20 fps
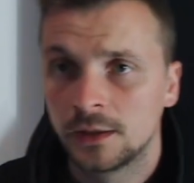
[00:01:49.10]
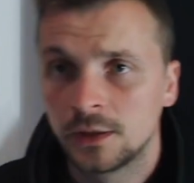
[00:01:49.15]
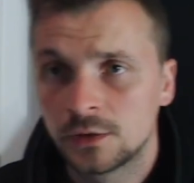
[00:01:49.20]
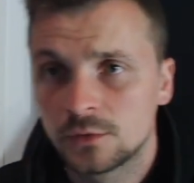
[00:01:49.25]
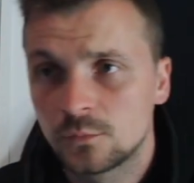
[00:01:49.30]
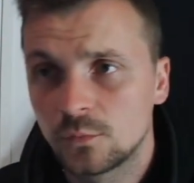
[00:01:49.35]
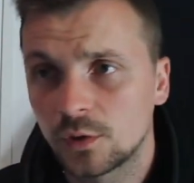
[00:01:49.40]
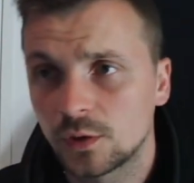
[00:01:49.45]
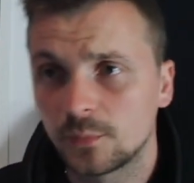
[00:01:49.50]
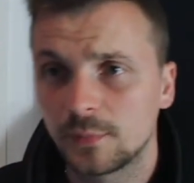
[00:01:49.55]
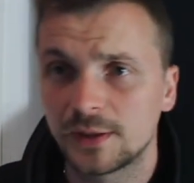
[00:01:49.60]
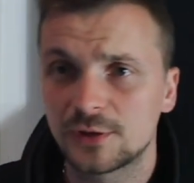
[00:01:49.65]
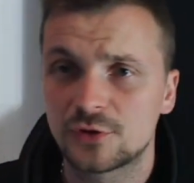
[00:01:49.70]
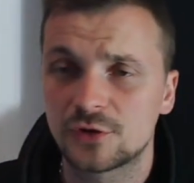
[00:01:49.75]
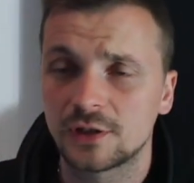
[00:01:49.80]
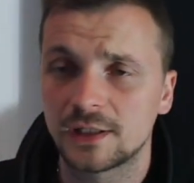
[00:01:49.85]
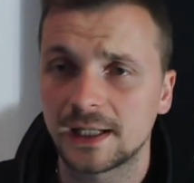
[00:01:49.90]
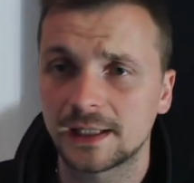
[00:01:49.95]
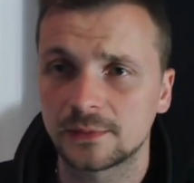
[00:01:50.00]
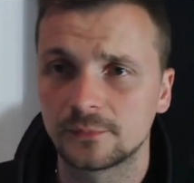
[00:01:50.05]
I want to
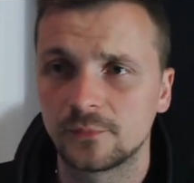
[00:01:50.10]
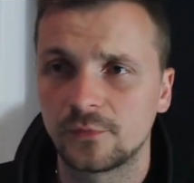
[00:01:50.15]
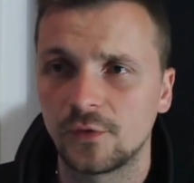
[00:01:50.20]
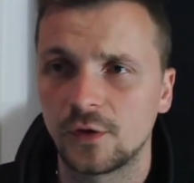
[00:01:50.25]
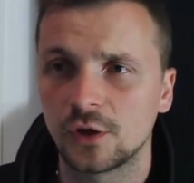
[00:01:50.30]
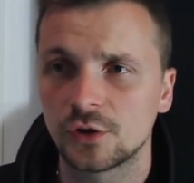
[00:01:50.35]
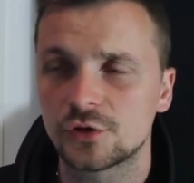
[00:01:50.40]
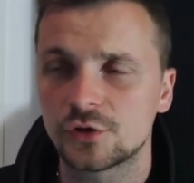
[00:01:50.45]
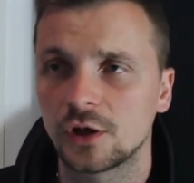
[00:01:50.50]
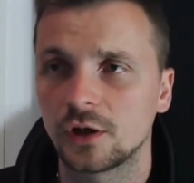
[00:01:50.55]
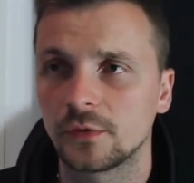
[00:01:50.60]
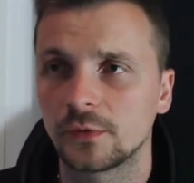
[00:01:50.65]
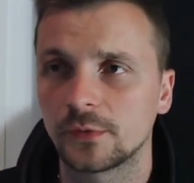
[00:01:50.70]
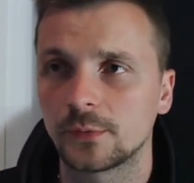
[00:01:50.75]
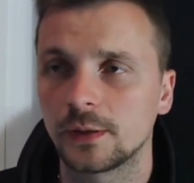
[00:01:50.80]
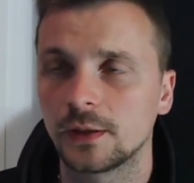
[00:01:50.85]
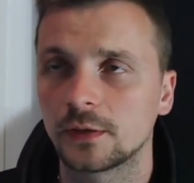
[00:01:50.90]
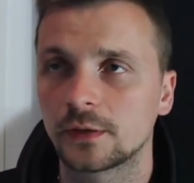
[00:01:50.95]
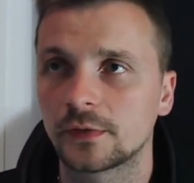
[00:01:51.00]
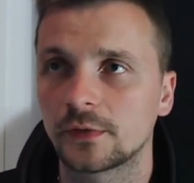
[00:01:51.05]
mention Adam Forshaw as
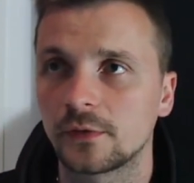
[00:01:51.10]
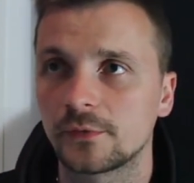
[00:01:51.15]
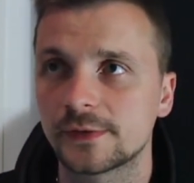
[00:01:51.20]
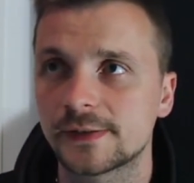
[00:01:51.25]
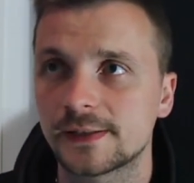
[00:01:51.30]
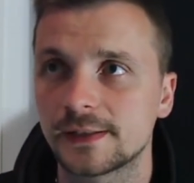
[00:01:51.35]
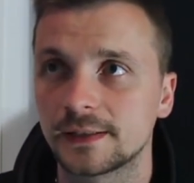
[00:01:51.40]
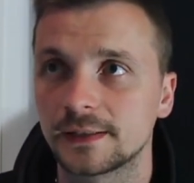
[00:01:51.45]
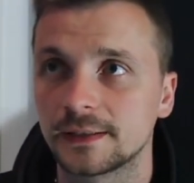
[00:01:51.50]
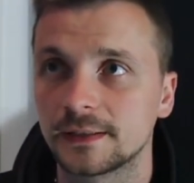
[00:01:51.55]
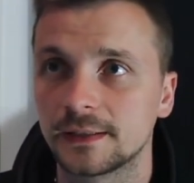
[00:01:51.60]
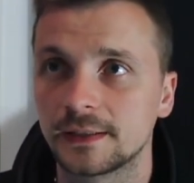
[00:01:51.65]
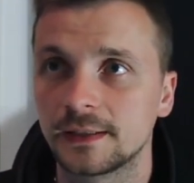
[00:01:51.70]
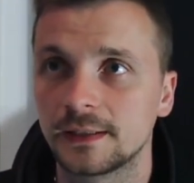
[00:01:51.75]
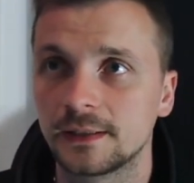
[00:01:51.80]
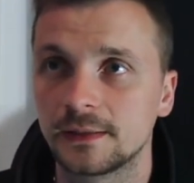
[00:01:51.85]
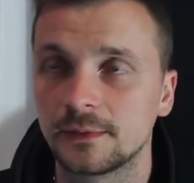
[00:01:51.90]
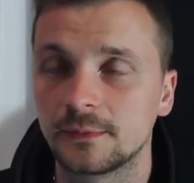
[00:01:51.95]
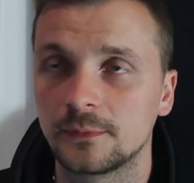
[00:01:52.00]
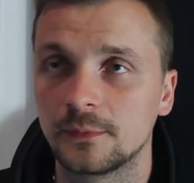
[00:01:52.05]
well, because obviously,
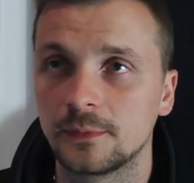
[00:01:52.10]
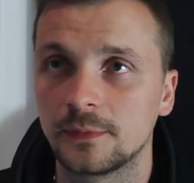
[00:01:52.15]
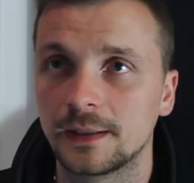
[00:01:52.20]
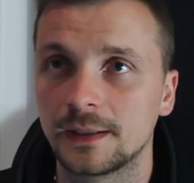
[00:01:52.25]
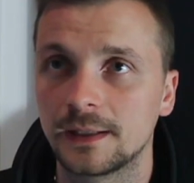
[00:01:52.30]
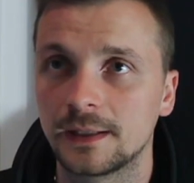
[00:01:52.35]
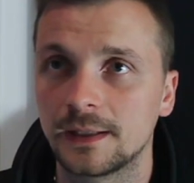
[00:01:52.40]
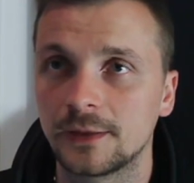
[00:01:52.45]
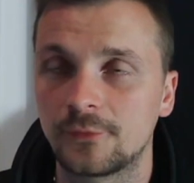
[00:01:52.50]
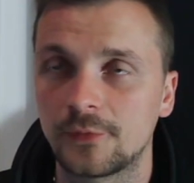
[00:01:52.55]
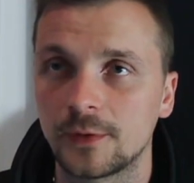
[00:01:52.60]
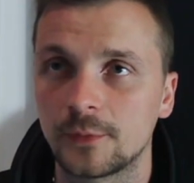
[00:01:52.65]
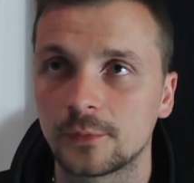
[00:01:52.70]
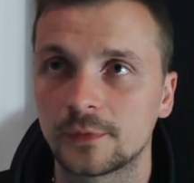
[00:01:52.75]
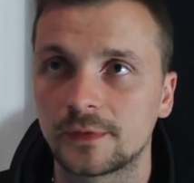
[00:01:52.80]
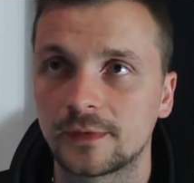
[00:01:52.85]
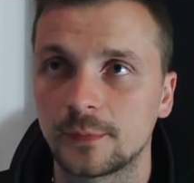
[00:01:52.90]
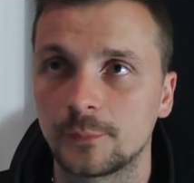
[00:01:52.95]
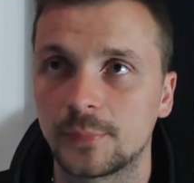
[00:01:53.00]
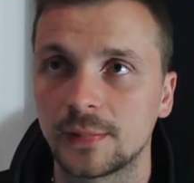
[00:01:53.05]
if he
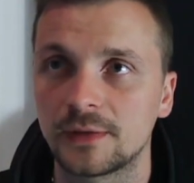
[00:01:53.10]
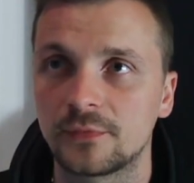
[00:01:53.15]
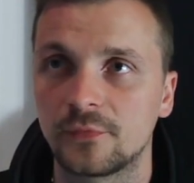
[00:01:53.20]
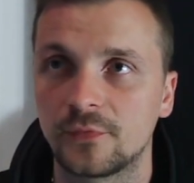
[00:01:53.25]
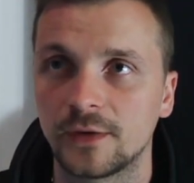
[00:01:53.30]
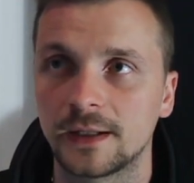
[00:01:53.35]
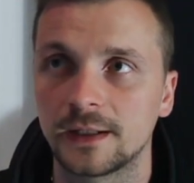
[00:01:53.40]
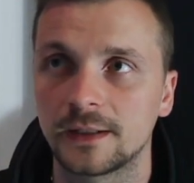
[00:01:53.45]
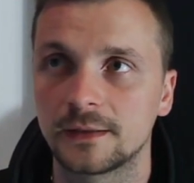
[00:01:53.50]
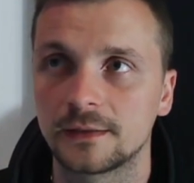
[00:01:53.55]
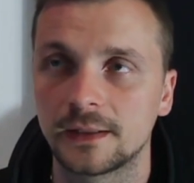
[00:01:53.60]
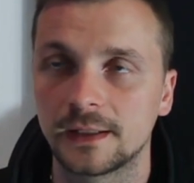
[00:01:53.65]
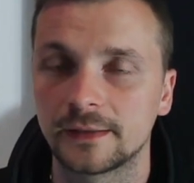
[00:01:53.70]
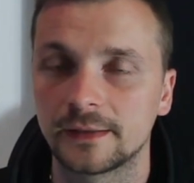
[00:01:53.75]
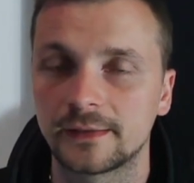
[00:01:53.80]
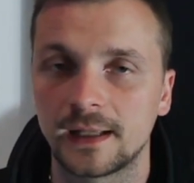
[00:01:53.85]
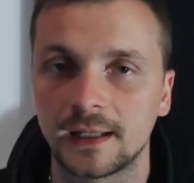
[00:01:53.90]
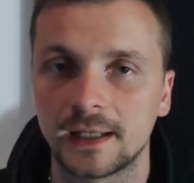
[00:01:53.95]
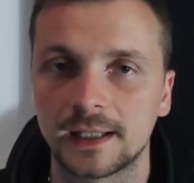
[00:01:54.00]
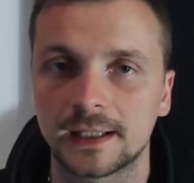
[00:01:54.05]
was to be fit, is
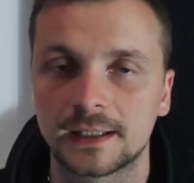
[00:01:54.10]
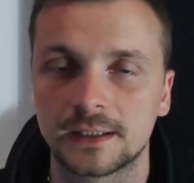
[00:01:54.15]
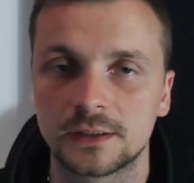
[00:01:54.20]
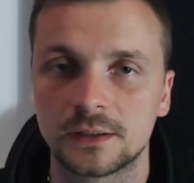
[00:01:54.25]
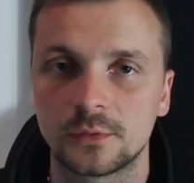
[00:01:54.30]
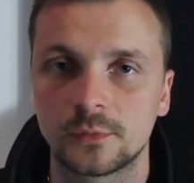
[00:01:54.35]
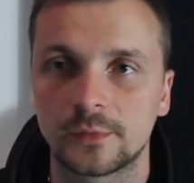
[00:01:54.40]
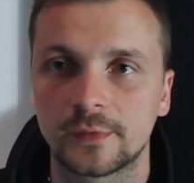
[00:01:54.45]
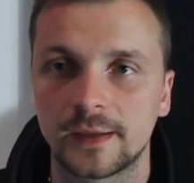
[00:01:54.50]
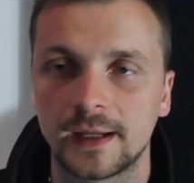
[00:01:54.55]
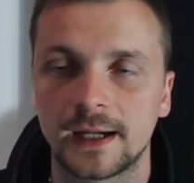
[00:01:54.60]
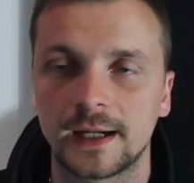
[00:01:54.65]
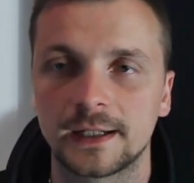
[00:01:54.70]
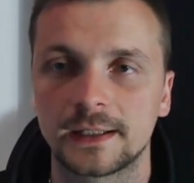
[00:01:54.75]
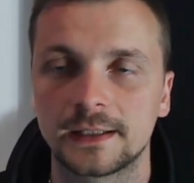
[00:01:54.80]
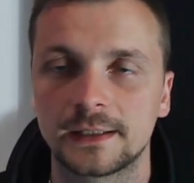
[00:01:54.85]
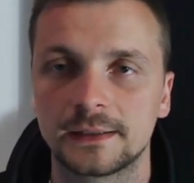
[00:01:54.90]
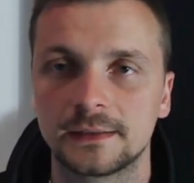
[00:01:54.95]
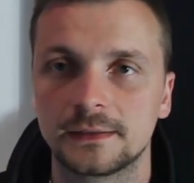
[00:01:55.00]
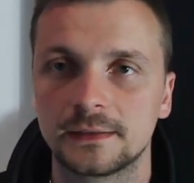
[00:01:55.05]
that like a new
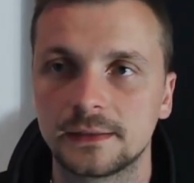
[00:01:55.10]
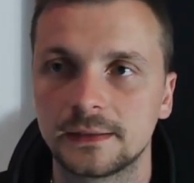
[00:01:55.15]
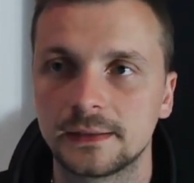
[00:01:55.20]
signing?